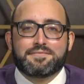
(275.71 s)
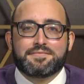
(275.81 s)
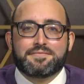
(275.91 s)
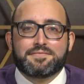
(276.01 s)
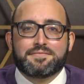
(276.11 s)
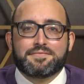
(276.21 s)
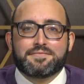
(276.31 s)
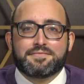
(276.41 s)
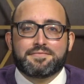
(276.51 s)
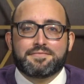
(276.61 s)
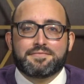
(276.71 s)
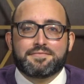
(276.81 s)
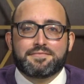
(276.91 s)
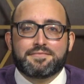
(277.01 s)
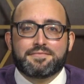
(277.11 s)

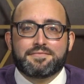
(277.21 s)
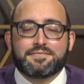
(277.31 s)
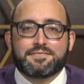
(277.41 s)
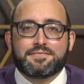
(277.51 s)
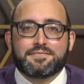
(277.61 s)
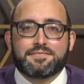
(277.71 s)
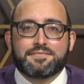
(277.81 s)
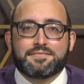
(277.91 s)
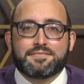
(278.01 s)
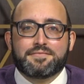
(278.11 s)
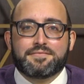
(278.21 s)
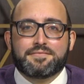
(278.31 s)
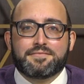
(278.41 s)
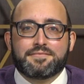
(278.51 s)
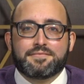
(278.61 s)

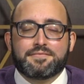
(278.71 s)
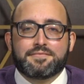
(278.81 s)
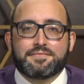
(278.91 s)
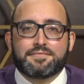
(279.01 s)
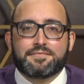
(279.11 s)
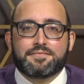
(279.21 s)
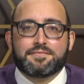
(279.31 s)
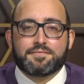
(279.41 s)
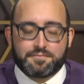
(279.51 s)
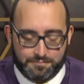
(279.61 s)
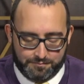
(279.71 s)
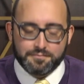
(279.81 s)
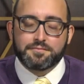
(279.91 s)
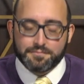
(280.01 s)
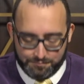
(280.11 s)

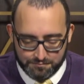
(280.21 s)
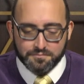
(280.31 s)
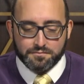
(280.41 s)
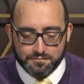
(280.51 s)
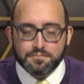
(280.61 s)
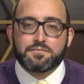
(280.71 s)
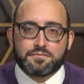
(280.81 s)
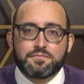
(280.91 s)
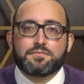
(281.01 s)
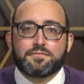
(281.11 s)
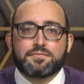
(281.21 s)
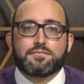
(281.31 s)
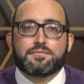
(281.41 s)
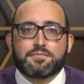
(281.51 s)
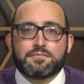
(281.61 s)

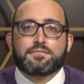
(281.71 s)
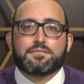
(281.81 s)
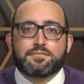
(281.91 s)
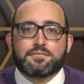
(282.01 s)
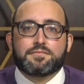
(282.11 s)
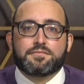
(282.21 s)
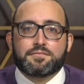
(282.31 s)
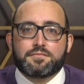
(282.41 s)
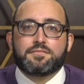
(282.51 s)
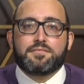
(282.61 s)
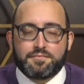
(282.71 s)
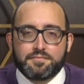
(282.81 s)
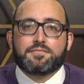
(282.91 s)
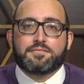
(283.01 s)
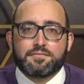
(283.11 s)

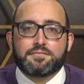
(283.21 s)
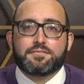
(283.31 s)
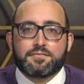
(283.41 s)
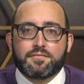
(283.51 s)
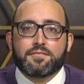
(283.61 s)
(silent)